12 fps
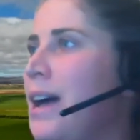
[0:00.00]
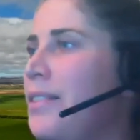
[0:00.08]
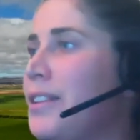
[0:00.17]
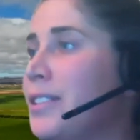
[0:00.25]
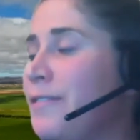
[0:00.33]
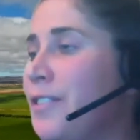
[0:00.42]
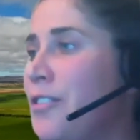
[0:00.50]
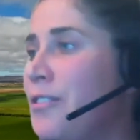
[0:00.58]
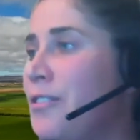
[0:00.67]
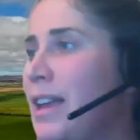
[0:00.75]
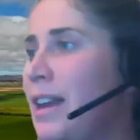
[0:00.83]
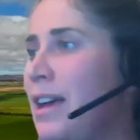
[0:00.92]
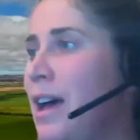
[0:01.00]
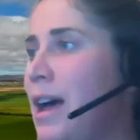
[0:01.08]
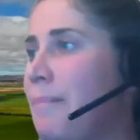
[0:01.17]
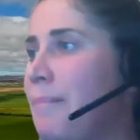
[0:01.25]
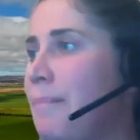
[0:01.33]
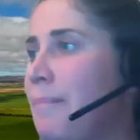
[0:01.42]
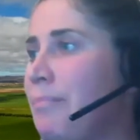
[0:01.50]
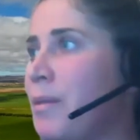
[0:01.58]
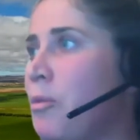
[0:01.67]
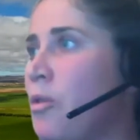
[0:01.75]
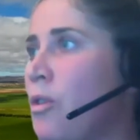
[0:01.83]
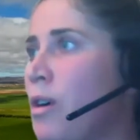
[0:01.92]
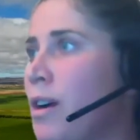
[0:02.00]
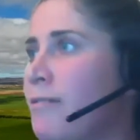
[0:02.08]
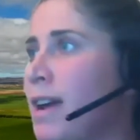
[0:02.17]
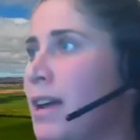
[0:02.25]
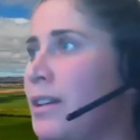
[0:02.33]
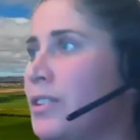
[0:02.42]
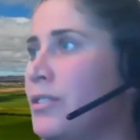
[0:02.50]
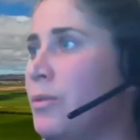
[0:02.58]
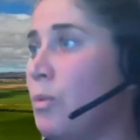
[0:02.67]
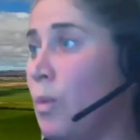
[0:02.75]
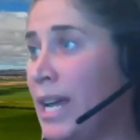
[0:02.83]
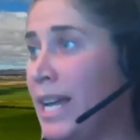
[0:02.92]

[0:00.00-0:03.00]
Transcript: There's a few that are more around